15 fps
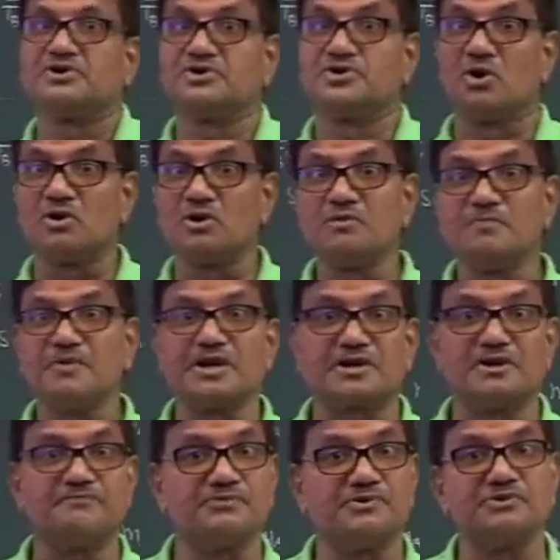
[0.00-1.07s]
don't be
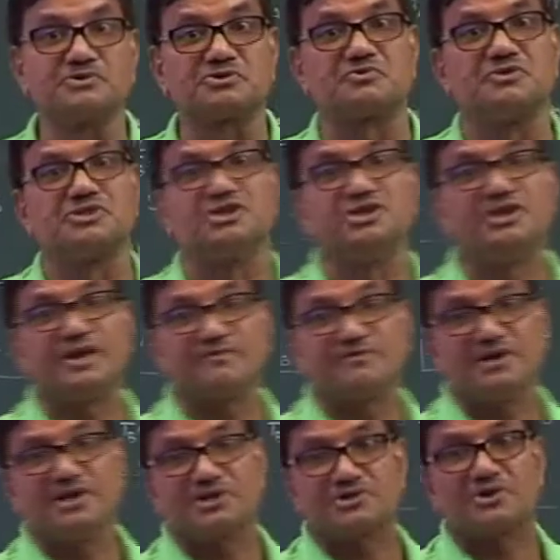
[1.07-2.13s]
confused with the
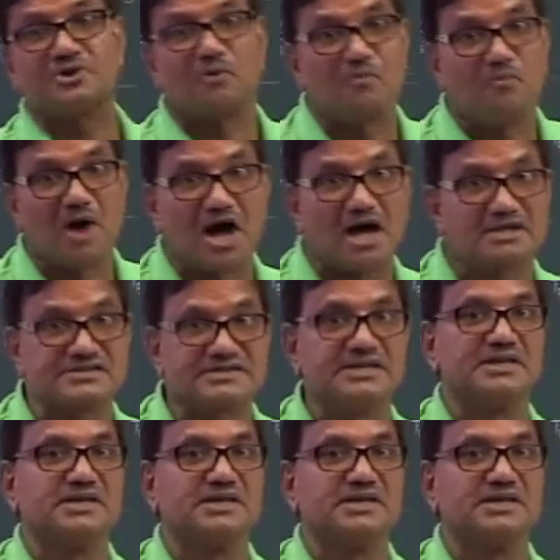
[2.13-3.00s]
definition of mass,